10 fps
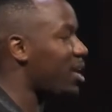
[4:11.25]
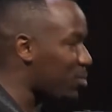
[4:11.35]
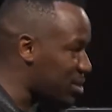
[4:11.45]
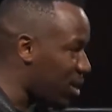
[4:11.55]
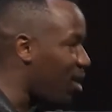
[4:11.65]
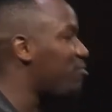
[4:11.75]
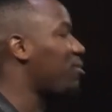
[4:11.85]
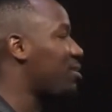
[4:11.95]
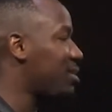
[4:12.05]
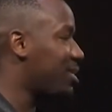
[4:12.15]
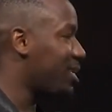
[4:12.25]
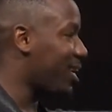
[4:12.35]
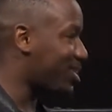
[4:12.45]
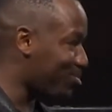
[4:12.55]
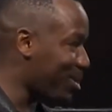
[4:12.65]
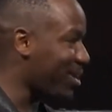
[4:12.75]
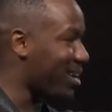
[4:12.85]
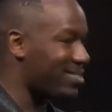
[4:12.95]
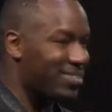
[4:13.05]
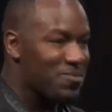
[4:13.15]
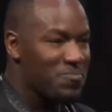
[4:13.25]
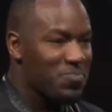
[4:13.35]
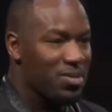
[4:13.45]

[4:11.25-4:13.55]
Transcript: It was an awful experience.